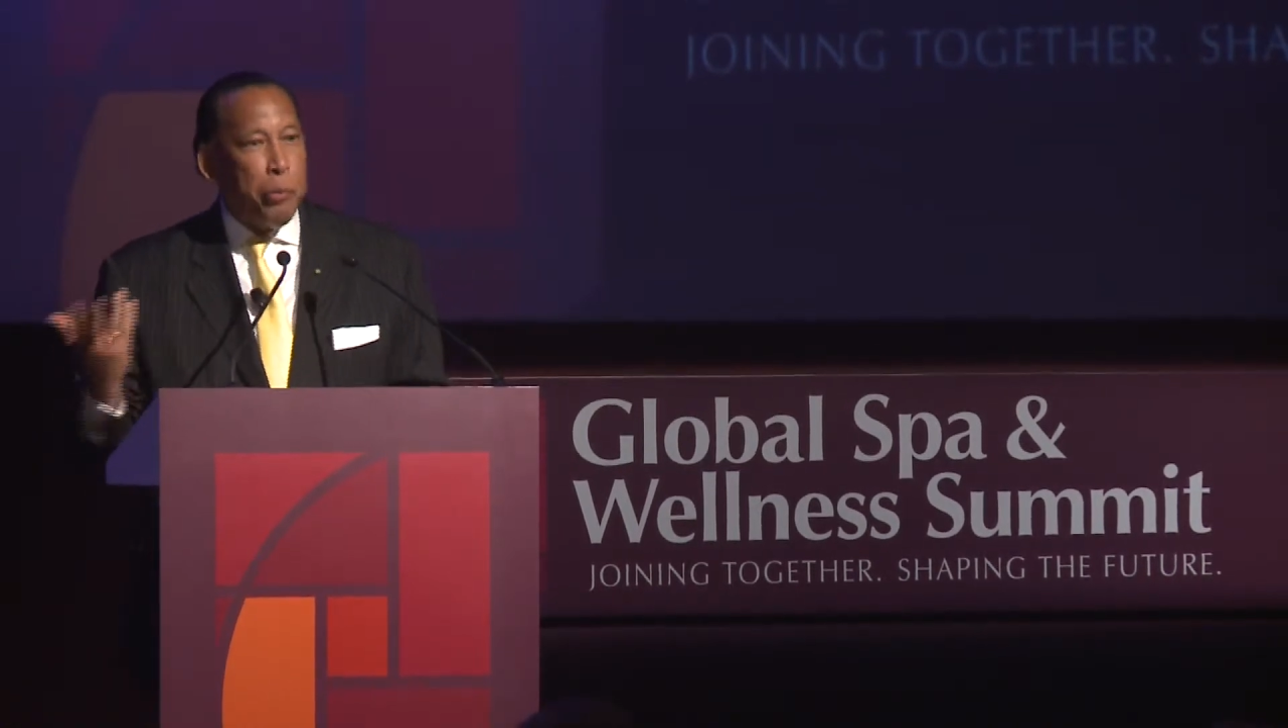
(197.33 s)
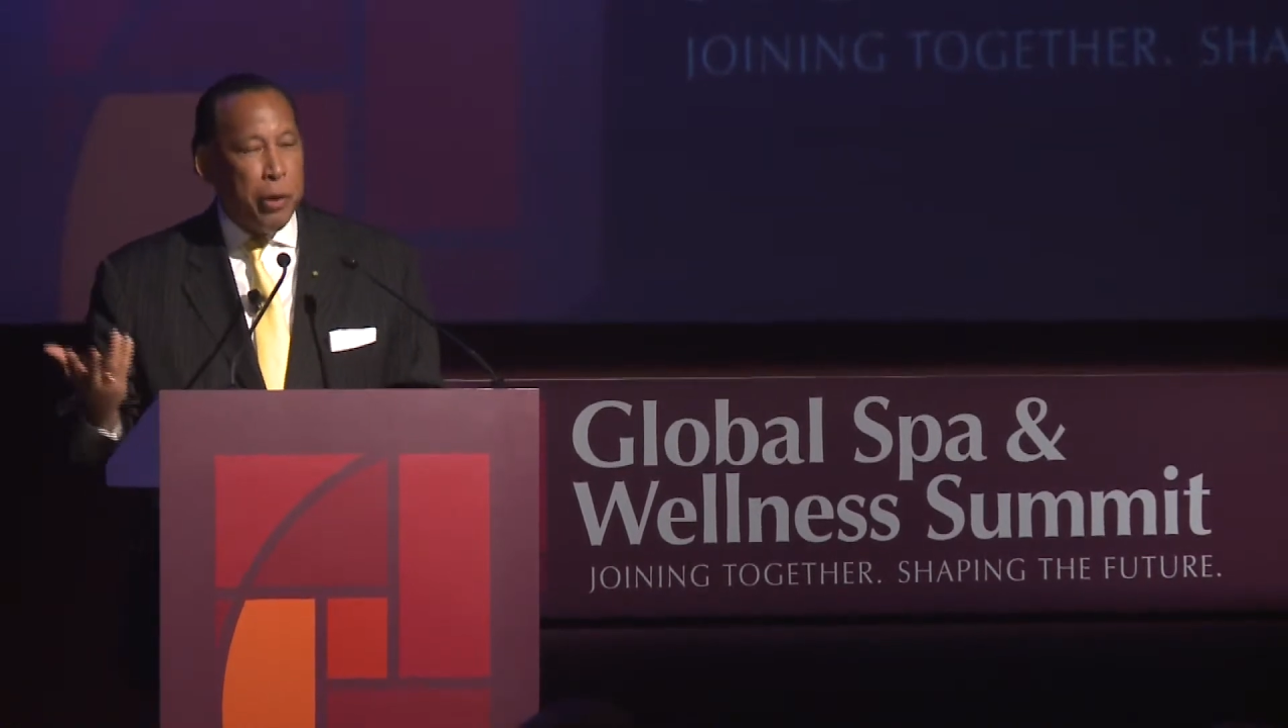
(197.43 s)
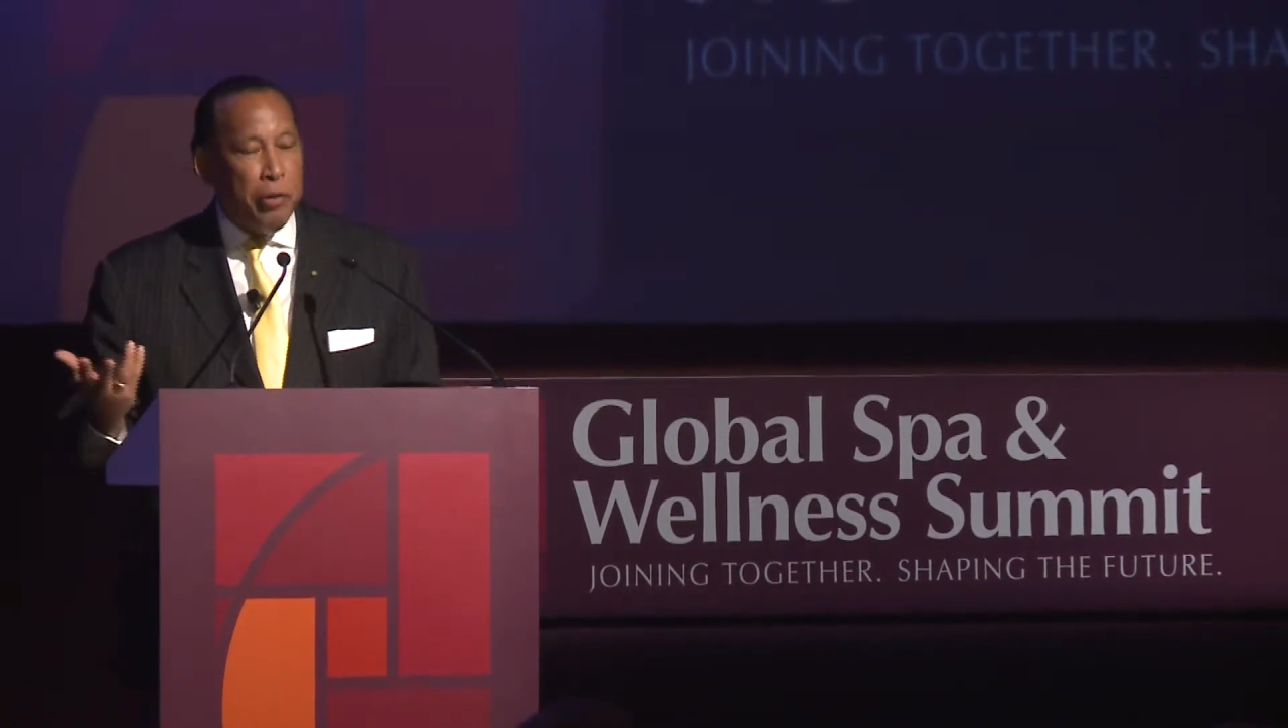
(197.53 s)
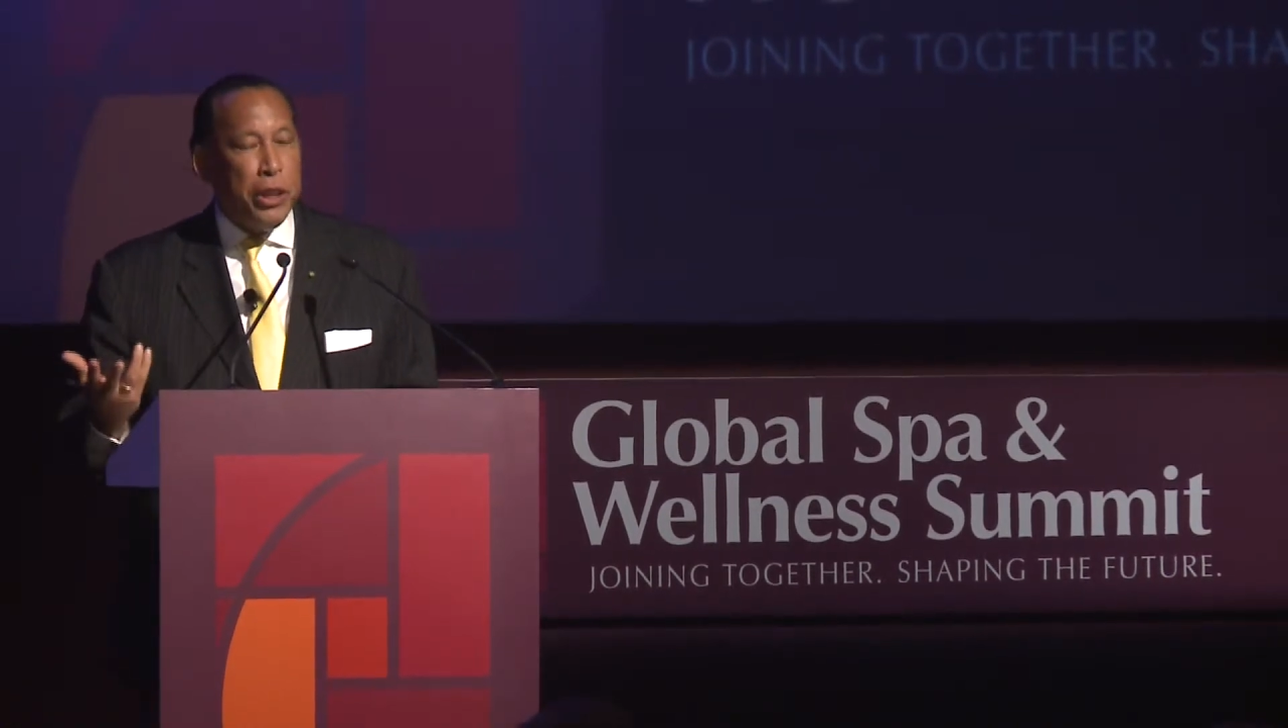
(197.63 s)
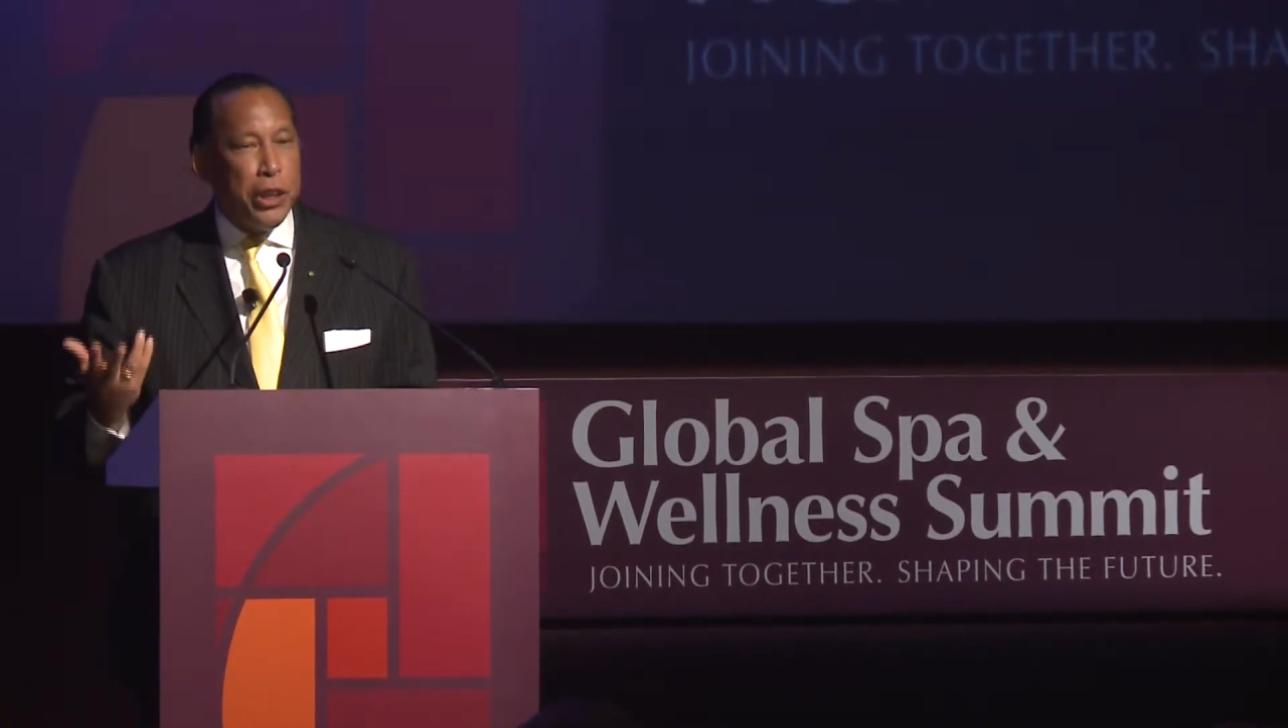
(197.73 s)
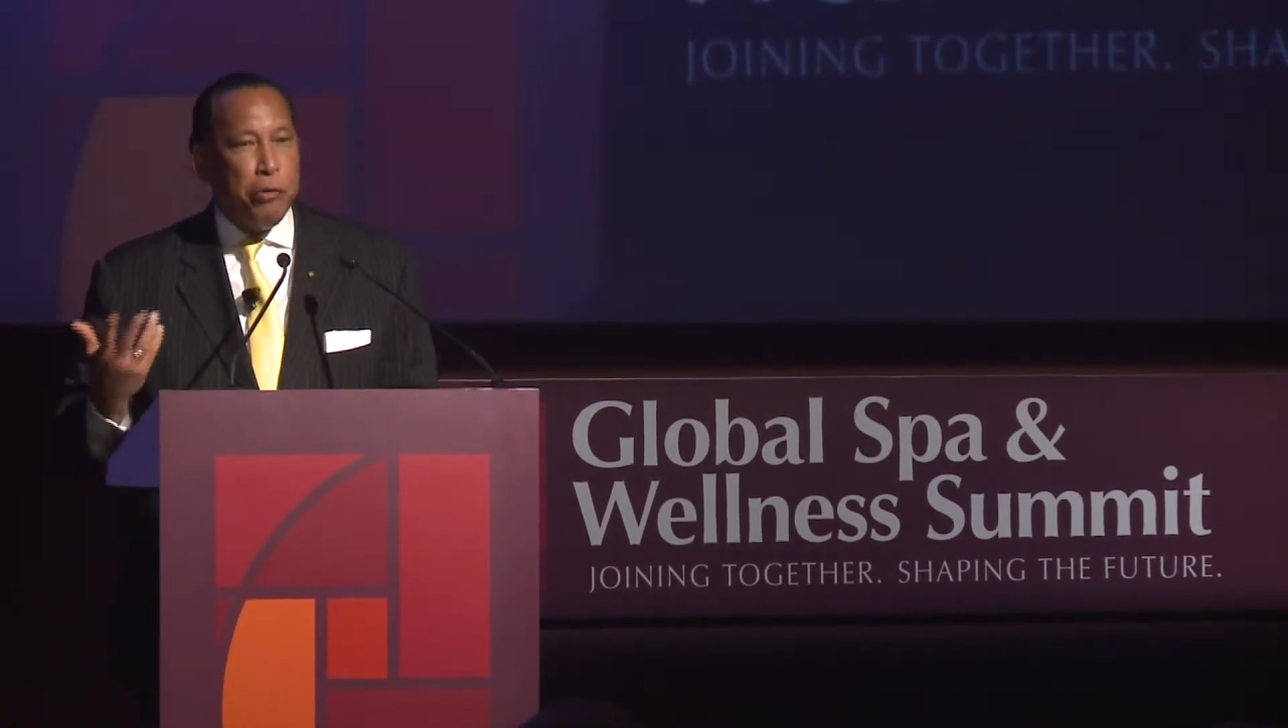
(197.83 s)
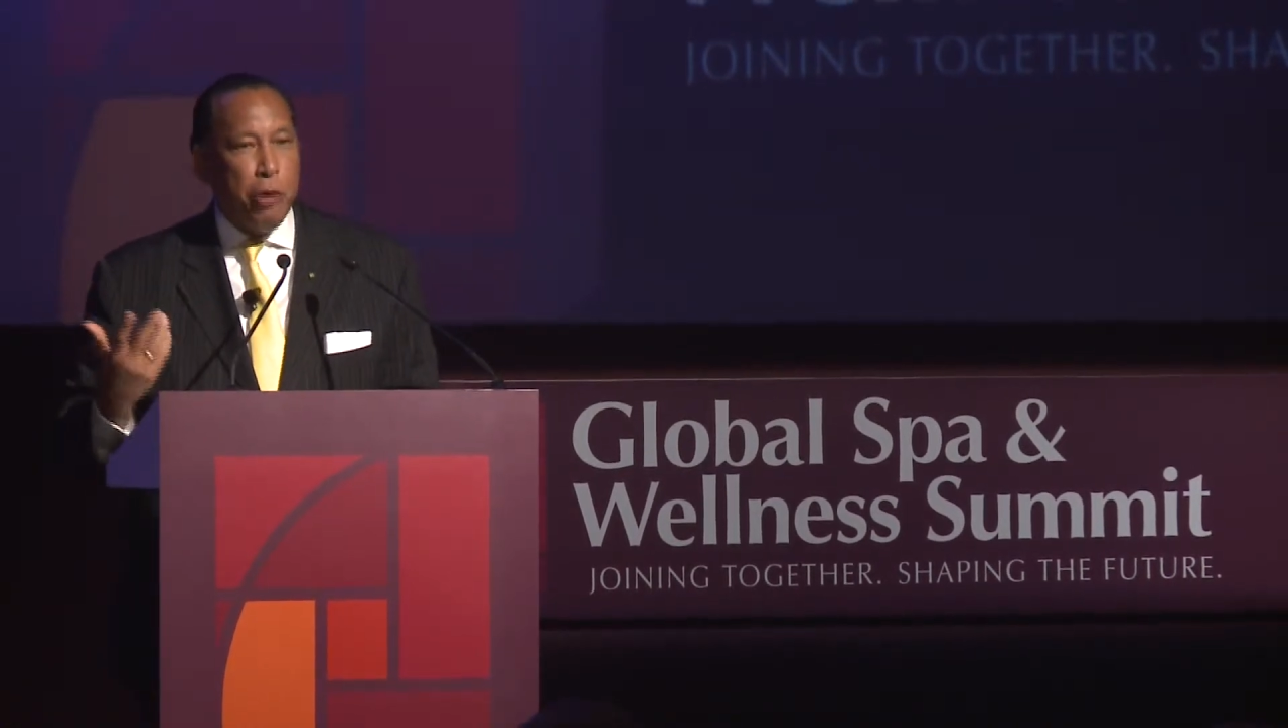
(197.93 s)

privilege of